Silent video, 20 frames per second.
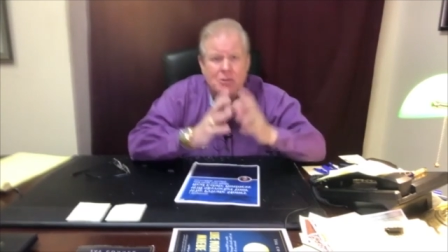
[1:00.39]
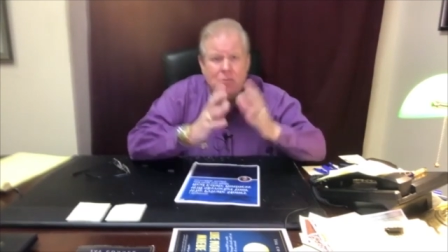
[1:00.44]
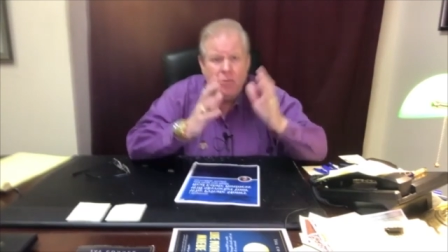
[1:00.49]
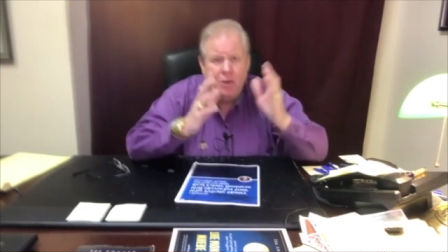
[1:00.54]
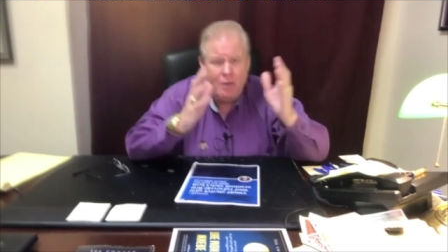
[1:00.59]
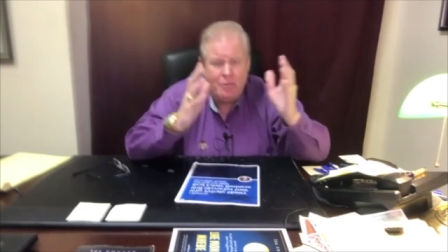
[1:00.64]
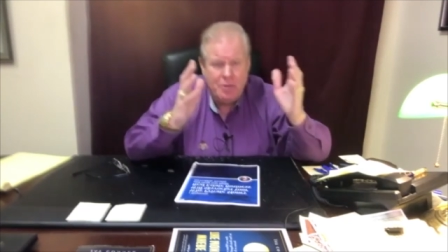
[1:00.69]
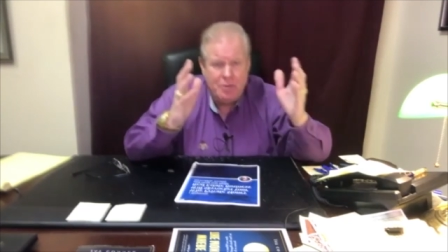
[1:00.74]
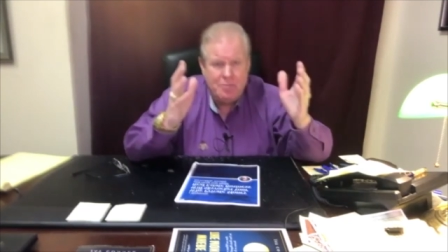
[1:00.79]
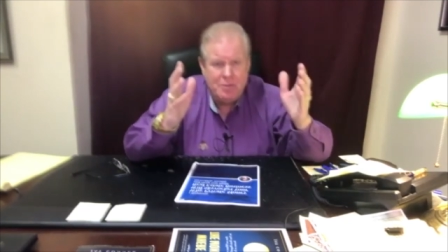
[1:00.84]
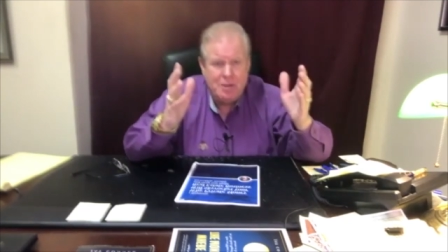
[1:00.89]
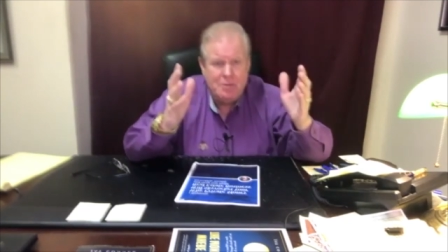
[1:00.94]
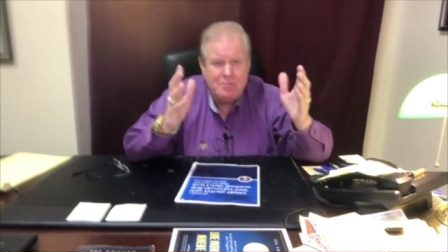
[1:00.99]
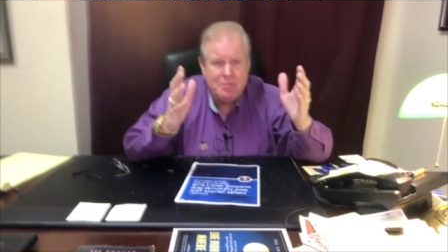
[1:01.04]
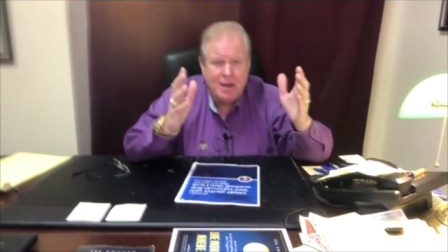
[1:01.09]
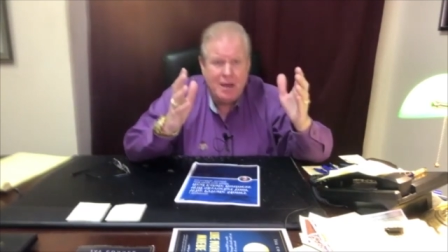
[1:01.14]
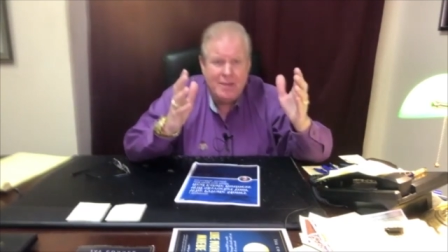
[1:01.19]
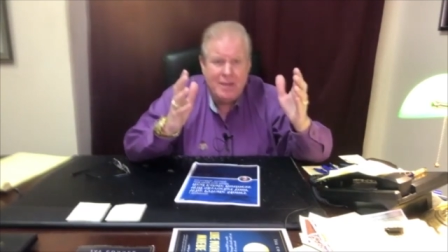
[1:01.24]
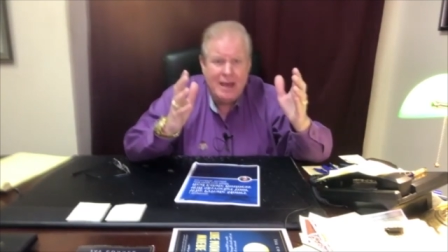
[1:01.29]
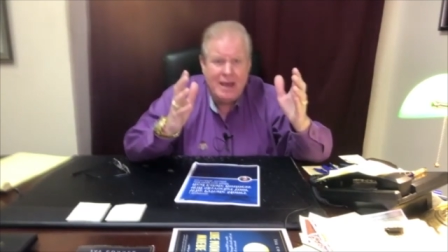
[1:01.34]
what we mean
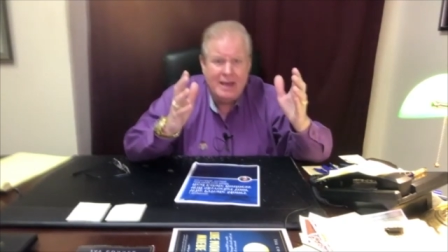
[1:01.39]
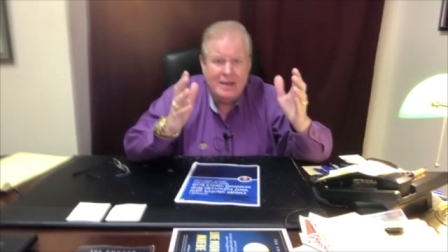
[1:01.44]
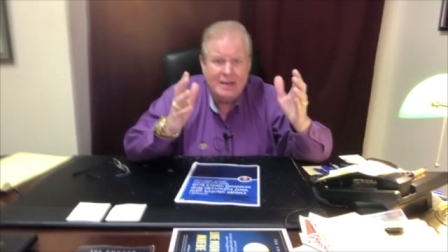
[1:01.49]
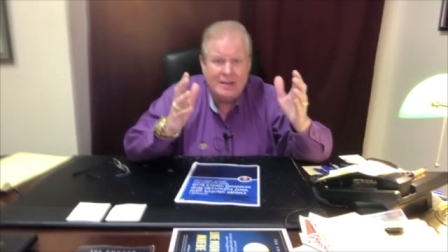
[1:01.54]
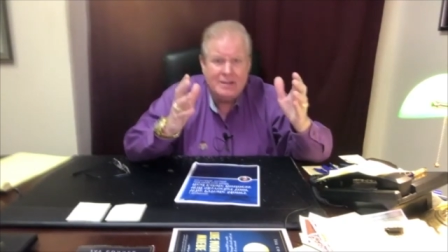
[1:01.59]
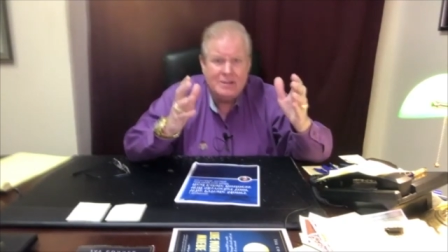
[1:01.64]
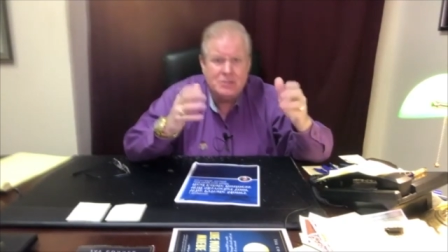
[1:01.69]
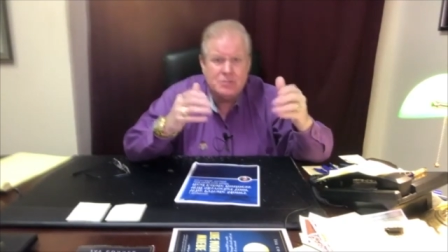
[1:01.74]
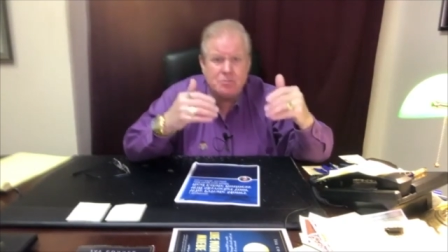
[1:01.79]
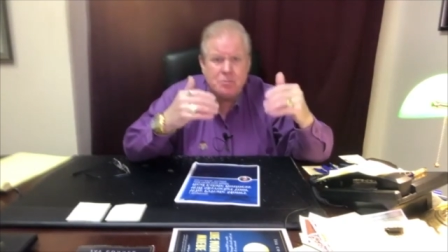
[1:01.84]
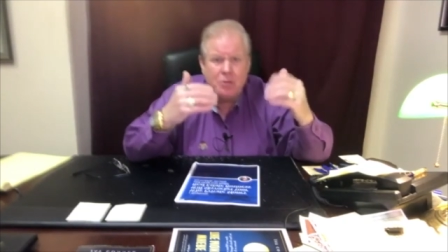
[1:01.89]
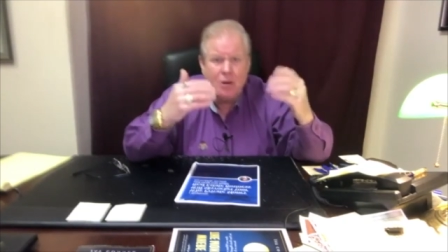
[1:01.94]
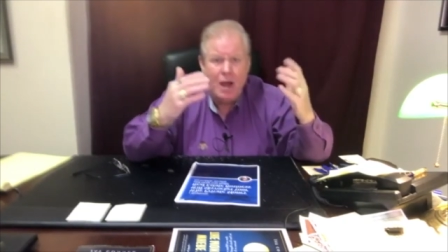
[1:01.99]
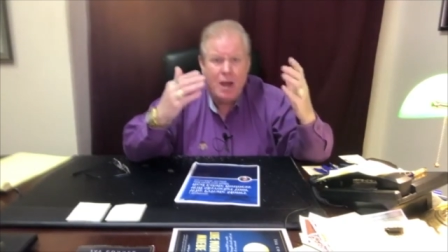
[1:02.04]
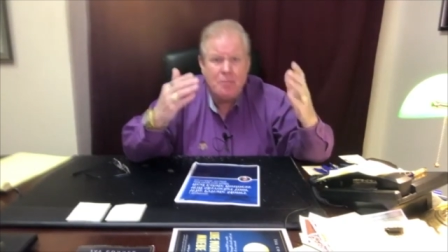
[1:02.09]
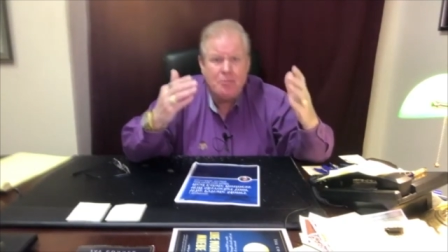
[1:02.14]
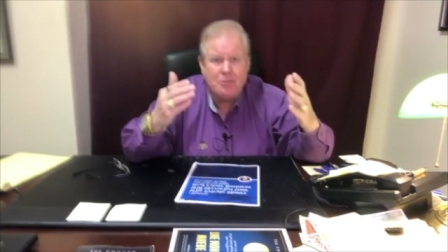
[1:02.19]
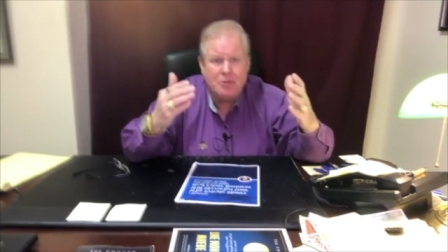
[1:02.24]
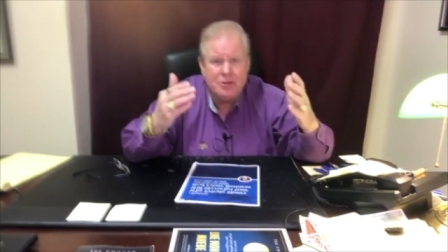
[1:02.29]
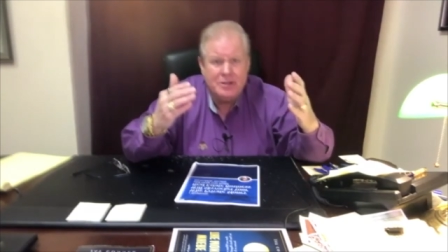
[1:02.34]
by that is
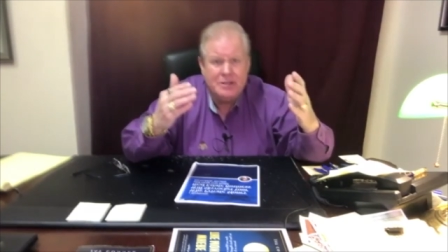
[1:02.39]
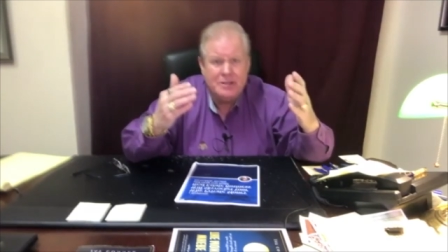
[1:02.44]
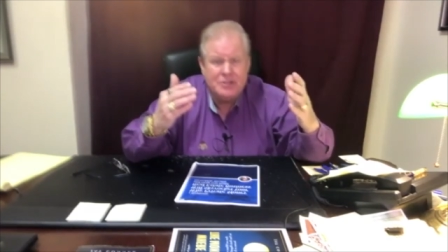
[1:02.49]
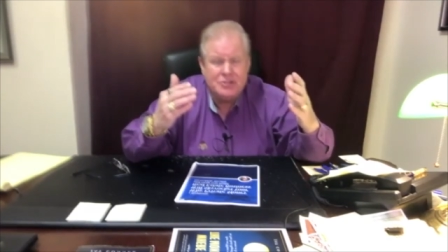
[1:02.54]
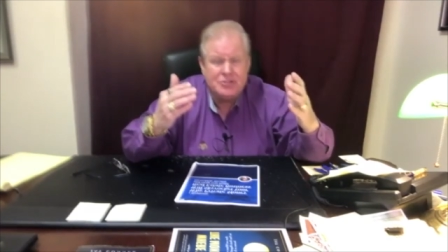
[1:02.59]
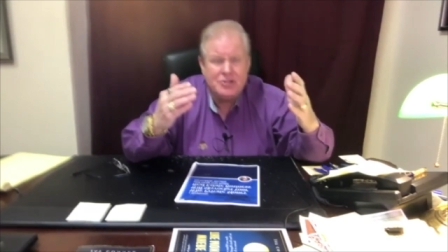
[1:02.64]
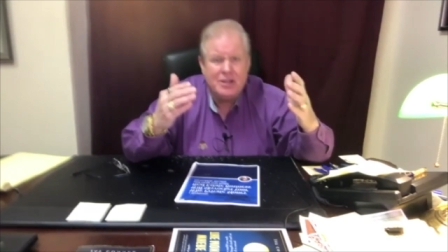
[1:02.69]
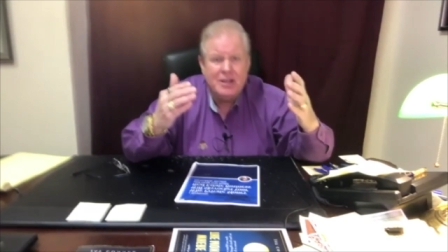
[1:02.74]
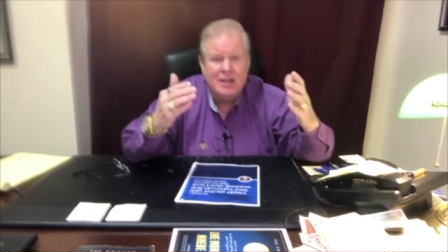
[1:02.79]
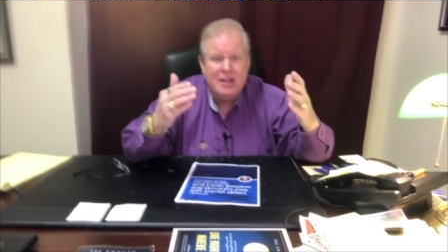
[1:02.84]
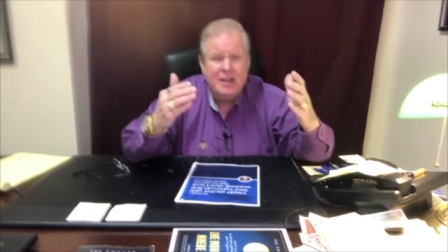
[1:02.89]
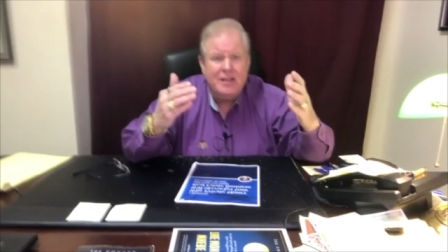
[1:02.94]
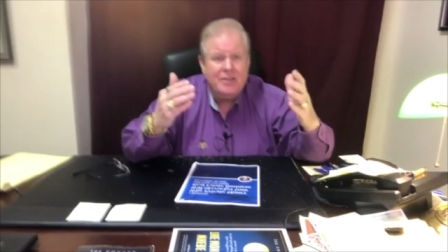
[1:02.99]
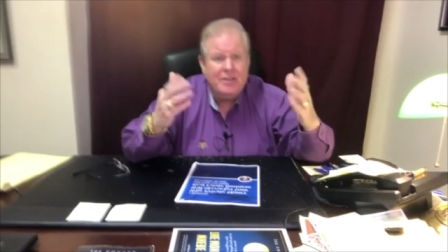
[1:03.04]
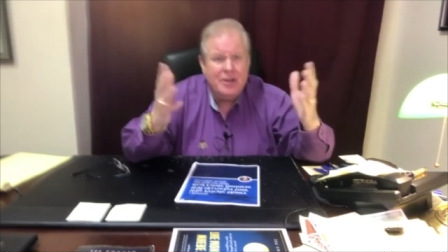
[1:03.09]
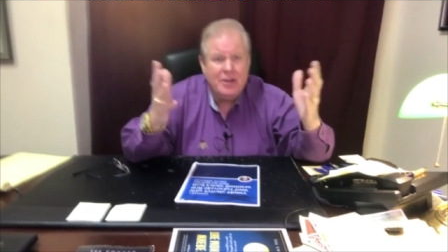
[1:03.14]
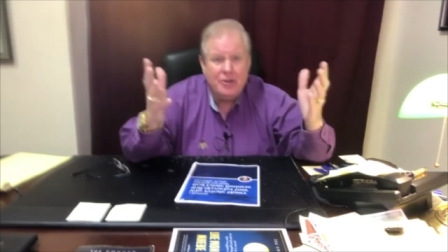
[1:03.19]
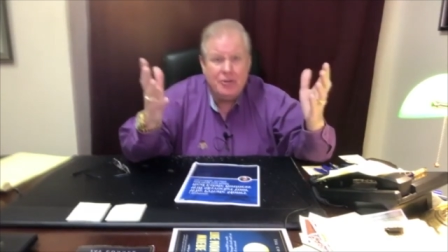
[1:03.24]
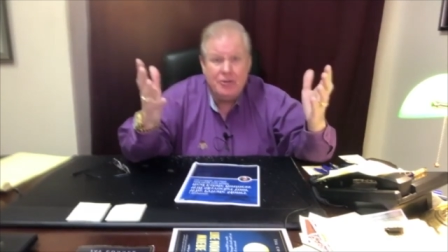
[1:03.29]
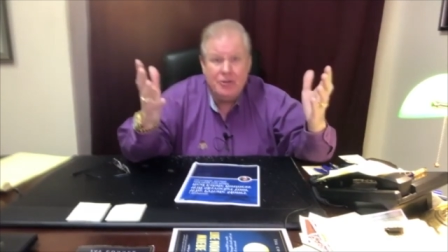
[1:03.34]
properties
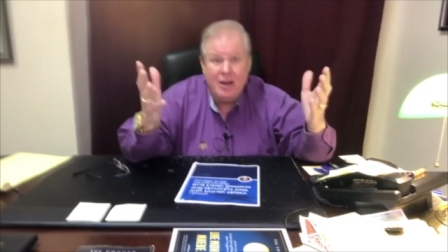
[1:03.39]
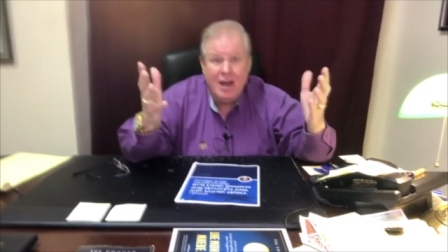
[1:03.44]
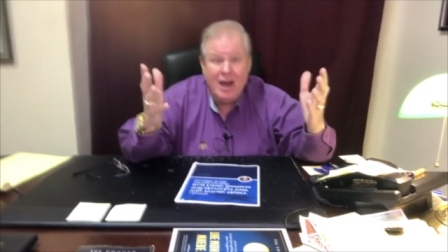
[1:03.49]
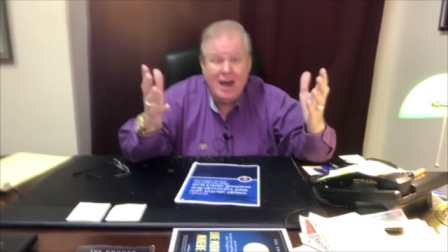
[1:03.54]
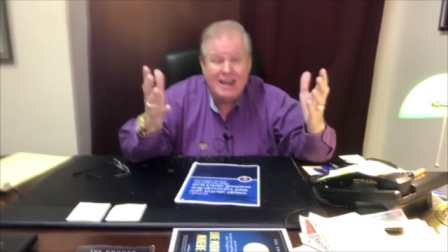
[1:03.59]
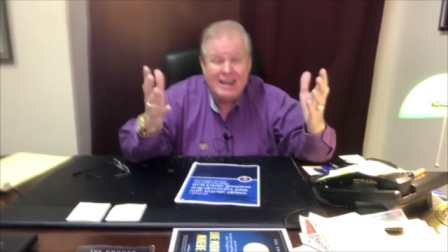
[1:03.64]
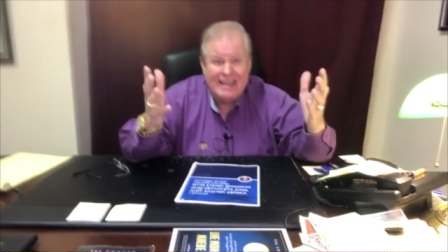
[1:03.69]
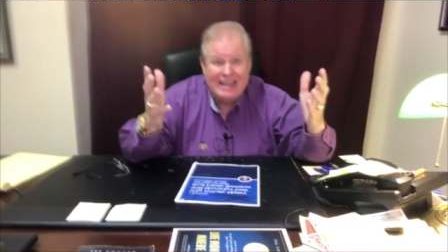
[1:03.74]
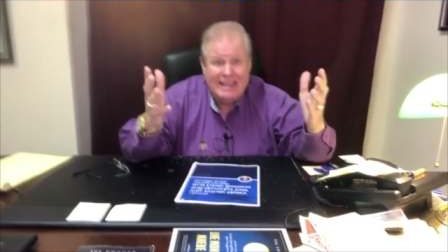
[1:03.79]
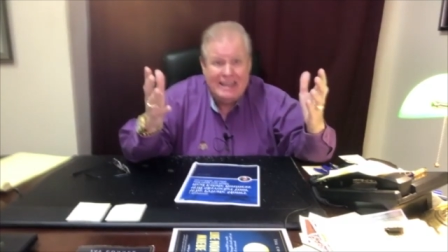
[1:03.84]
that are not